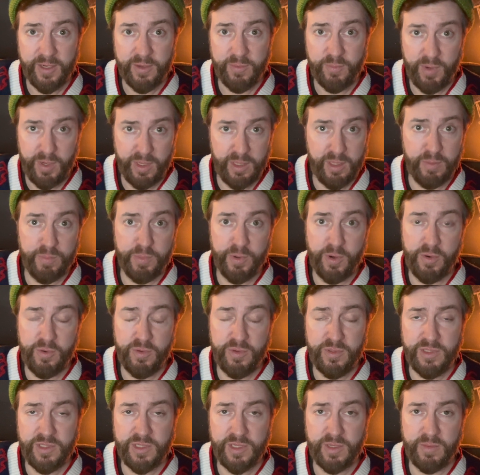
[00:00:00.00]
read the
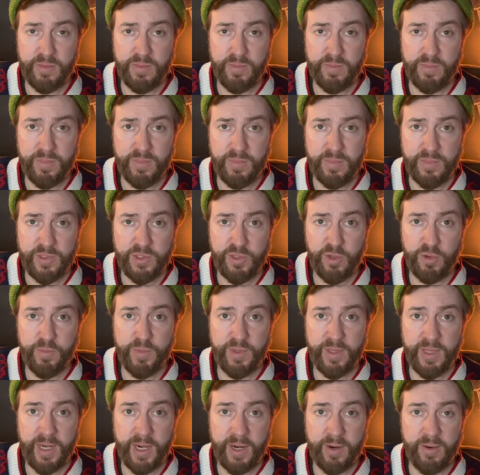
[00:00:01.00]
bones and told
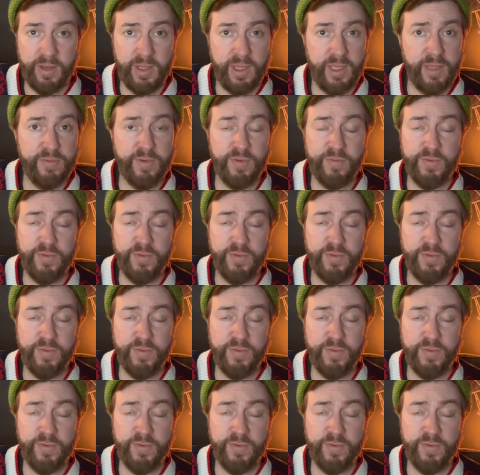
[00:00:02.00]
me that I would live